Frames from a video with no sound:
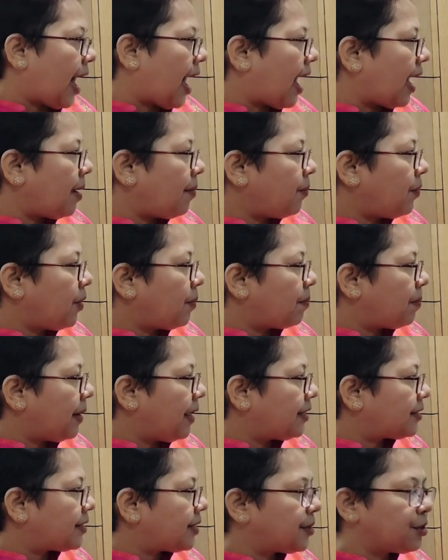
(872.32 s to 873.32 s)
I am
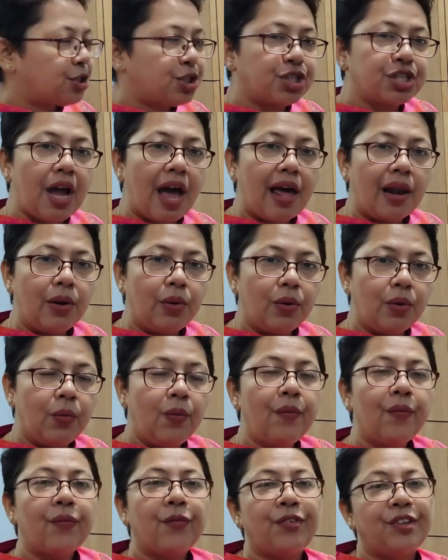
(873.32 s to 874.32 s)
replacing
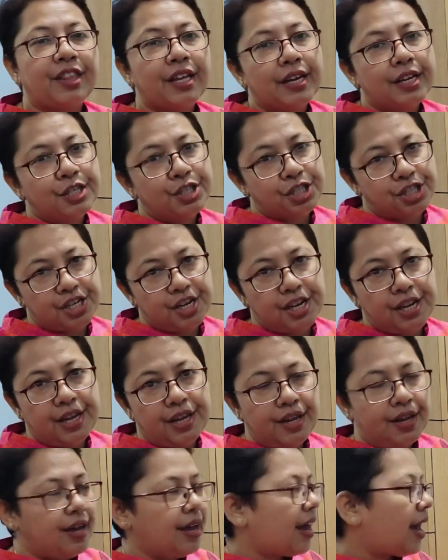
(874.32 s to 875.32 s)
Shalu with
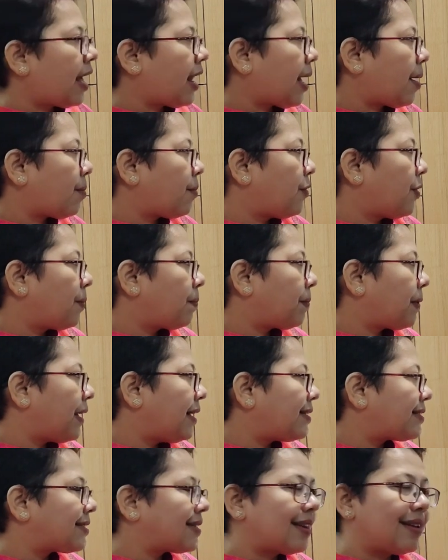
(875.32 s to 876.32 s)
she, and I am
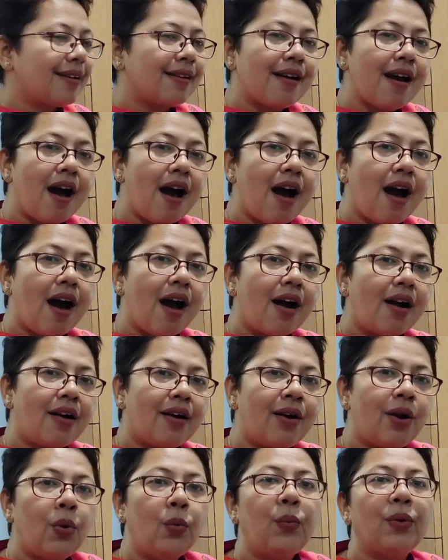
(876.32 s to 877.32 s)
replacing
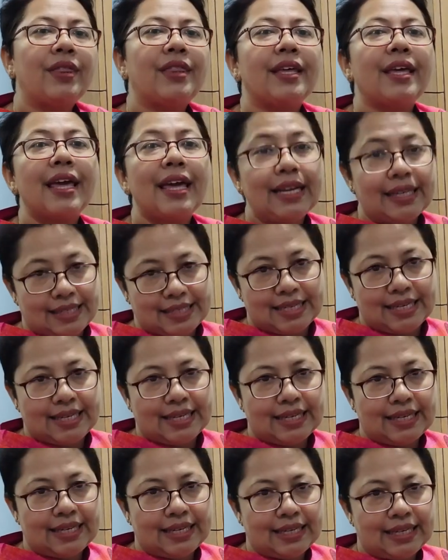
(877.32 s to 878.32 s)
car with
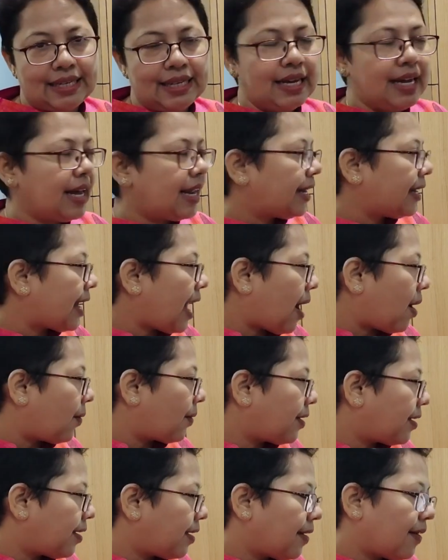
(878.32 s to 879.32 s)
it.
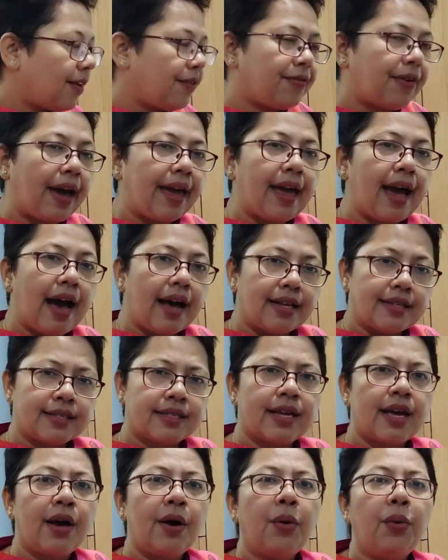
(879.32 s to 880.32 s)
Now here if I
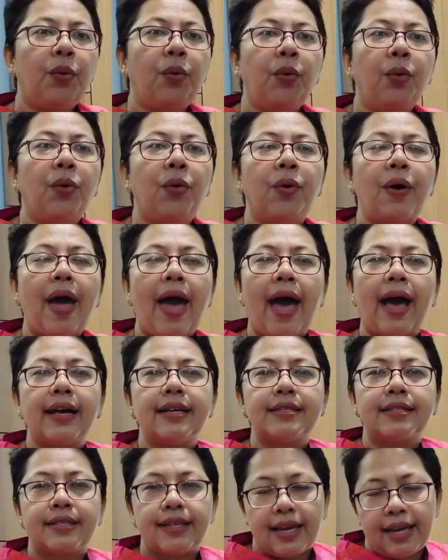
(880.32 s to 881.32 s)
ask who
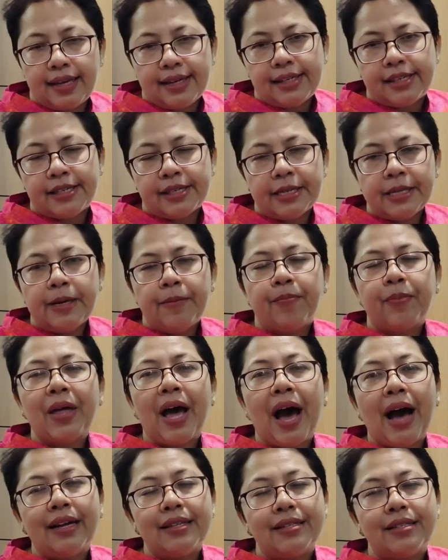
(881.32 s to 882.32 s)
has it,
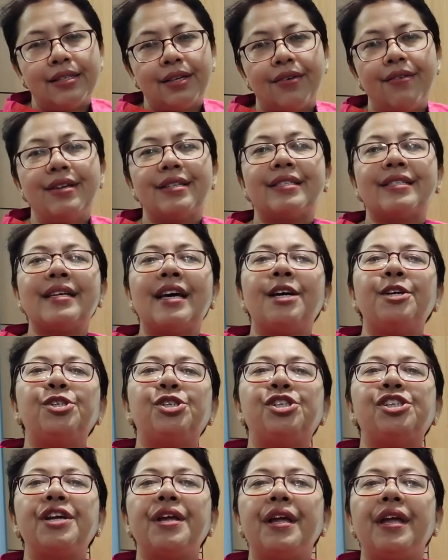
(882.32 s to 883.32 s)
the answer is
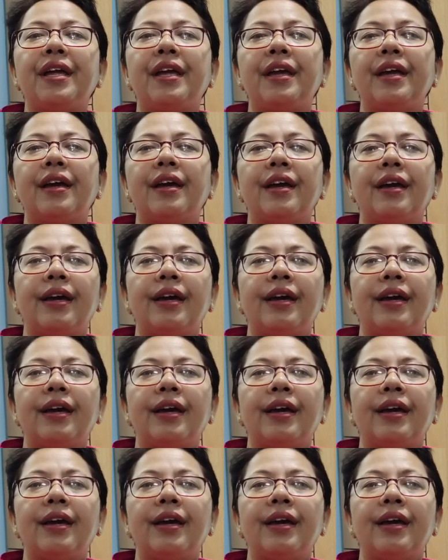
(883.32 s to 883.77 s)
she.